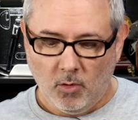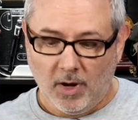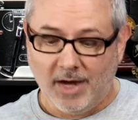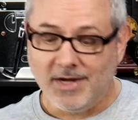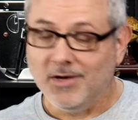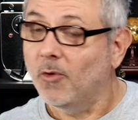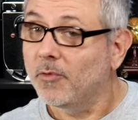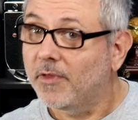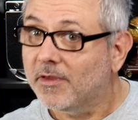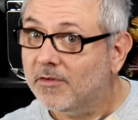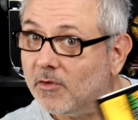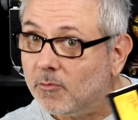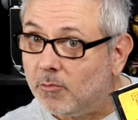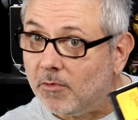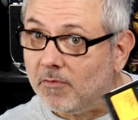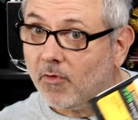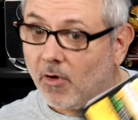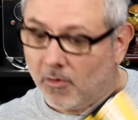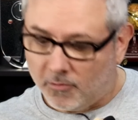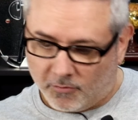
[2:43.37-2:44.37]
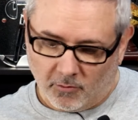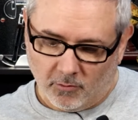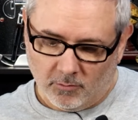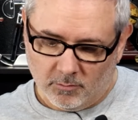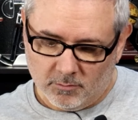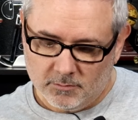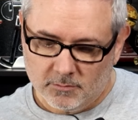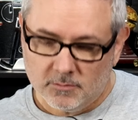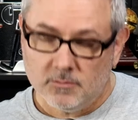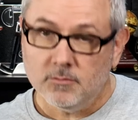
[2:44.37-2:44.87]
I know this is
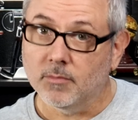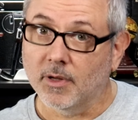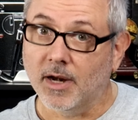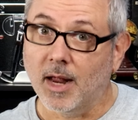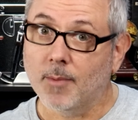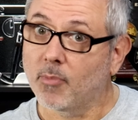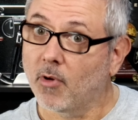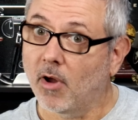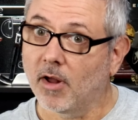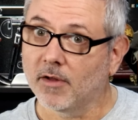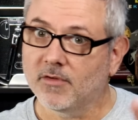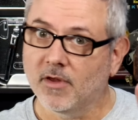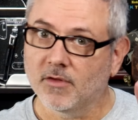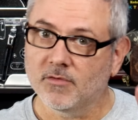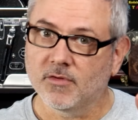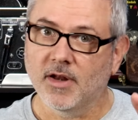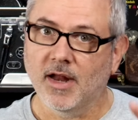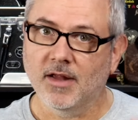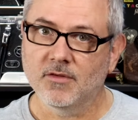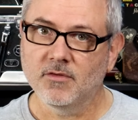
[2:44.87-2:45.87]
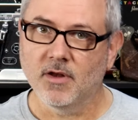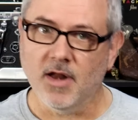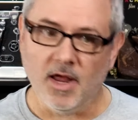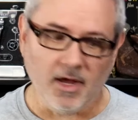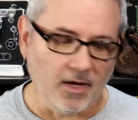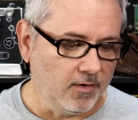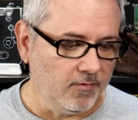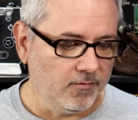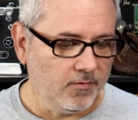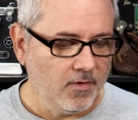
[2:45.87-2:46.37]
reversal, but I process it as a
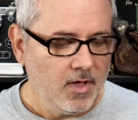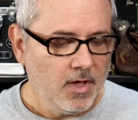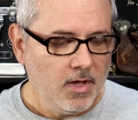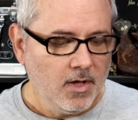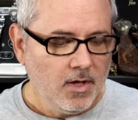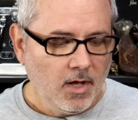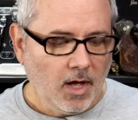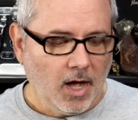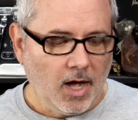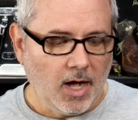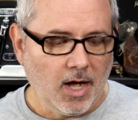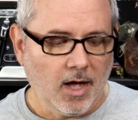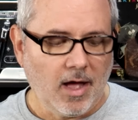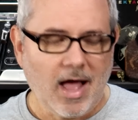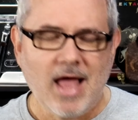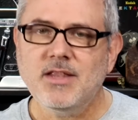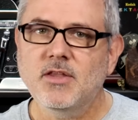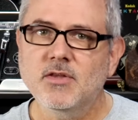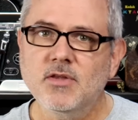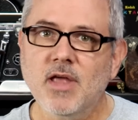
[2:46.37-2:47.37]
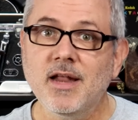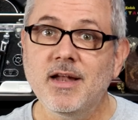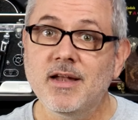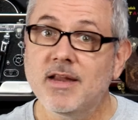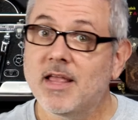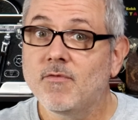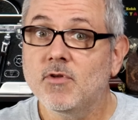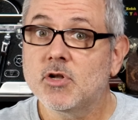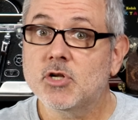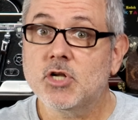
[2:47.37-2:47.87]
negative uh, I decided
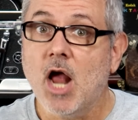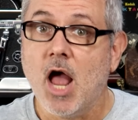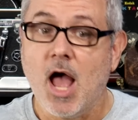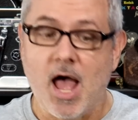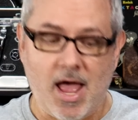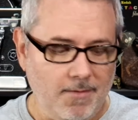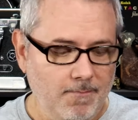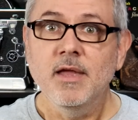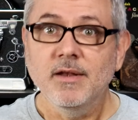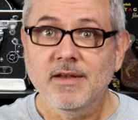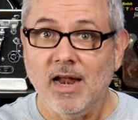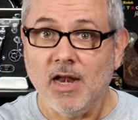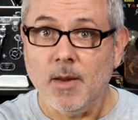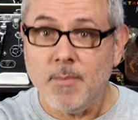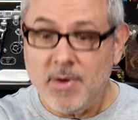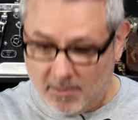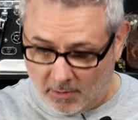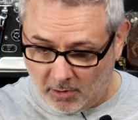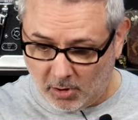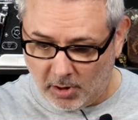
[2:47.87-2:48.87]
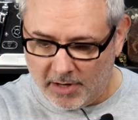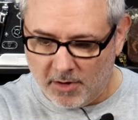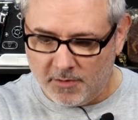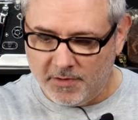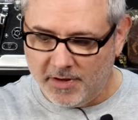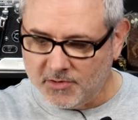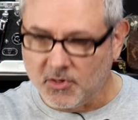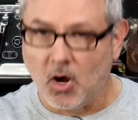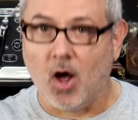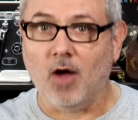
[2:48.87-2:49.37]
to give it a shot. Now let me clear
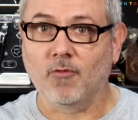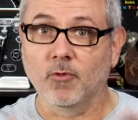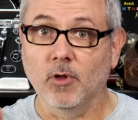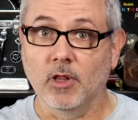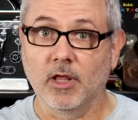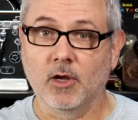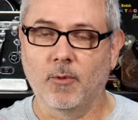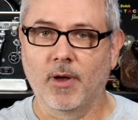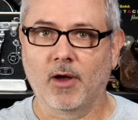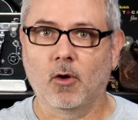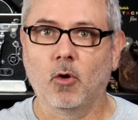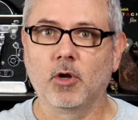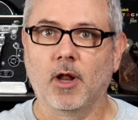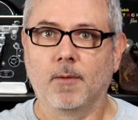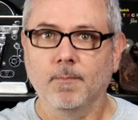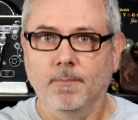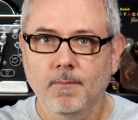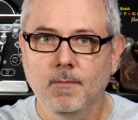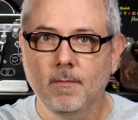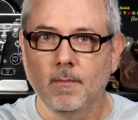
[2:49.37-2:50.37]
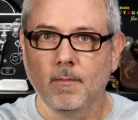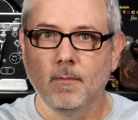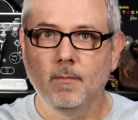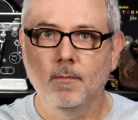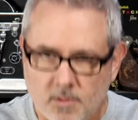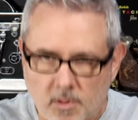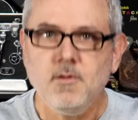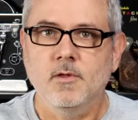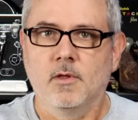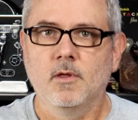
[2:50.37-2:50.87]
this off really quick. Hold on.
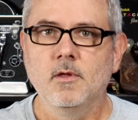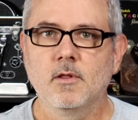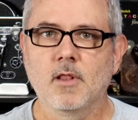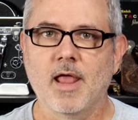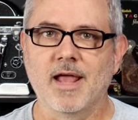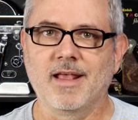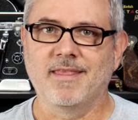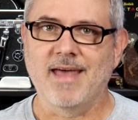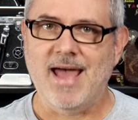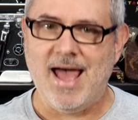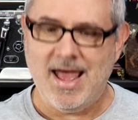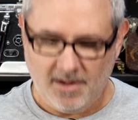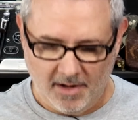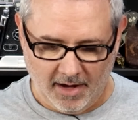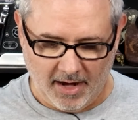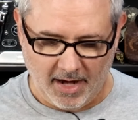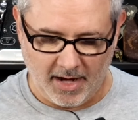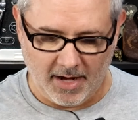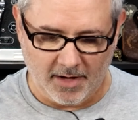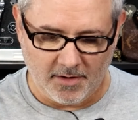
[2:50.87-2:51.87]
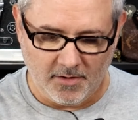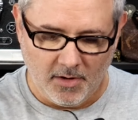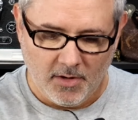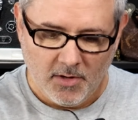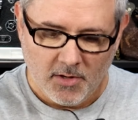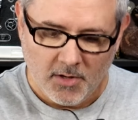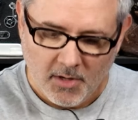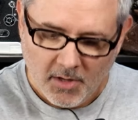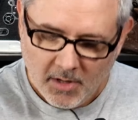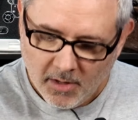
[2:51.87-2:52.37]
Like that. And
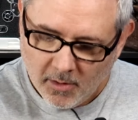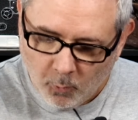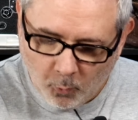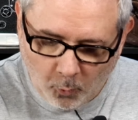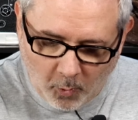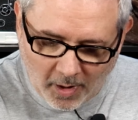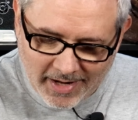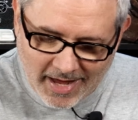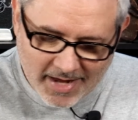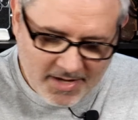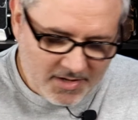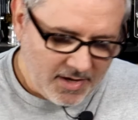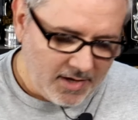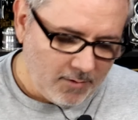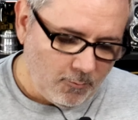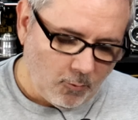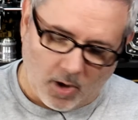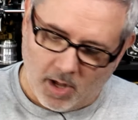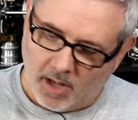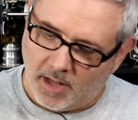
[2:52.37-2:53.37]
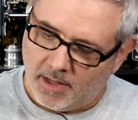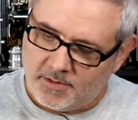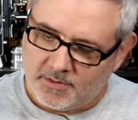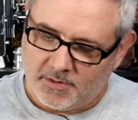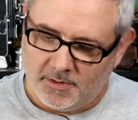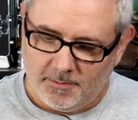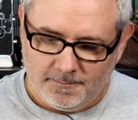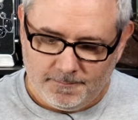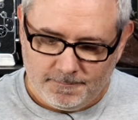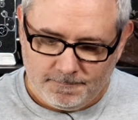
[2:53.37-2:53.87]
what I did
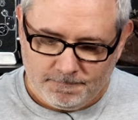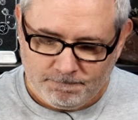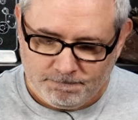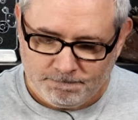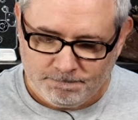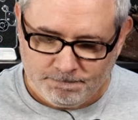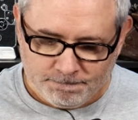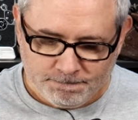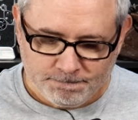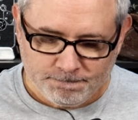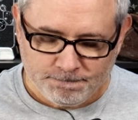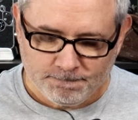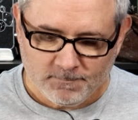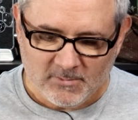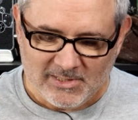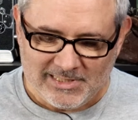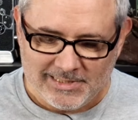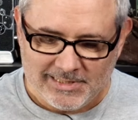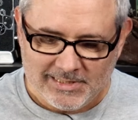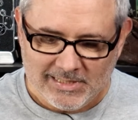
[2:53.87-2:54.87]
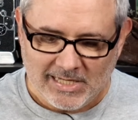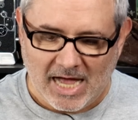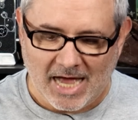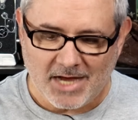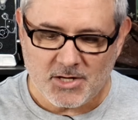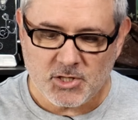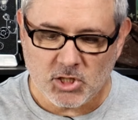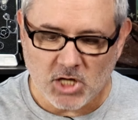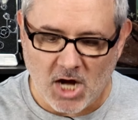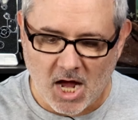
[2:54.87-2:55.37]
was
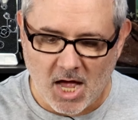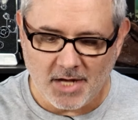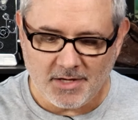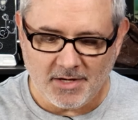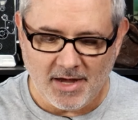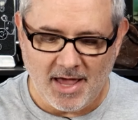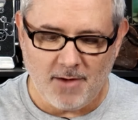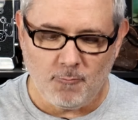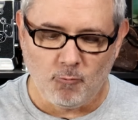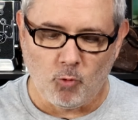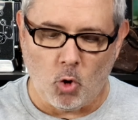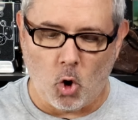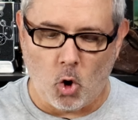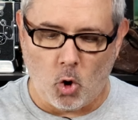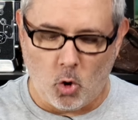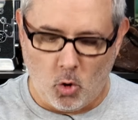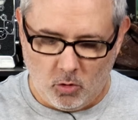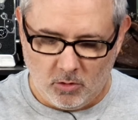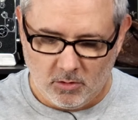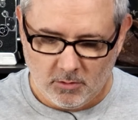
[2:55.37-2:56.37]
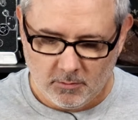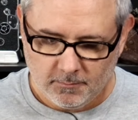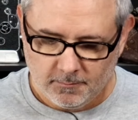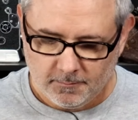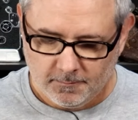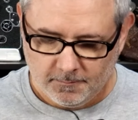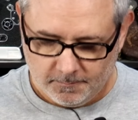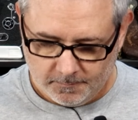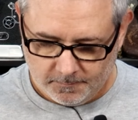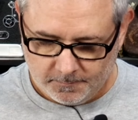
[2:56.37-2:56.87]
I shot a roll
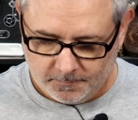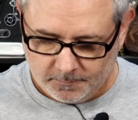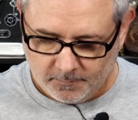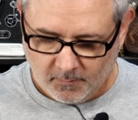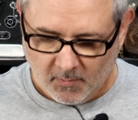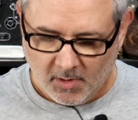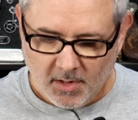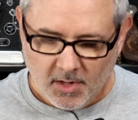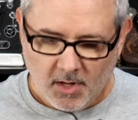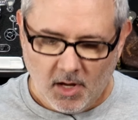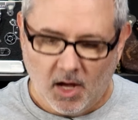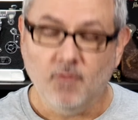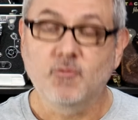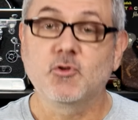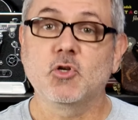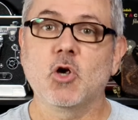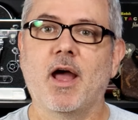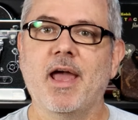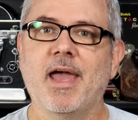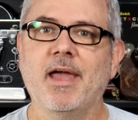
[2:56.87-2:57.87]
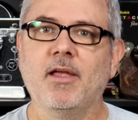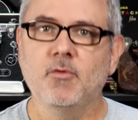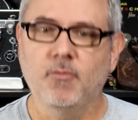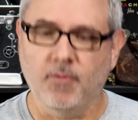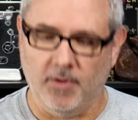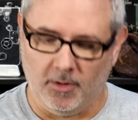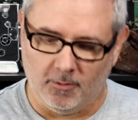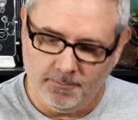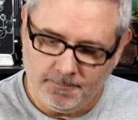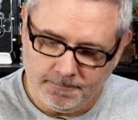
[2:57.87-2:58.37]
of Tri-X
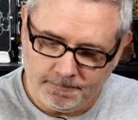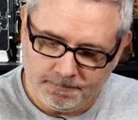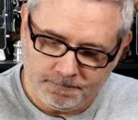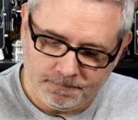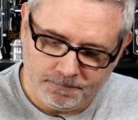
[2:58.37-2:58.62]
film,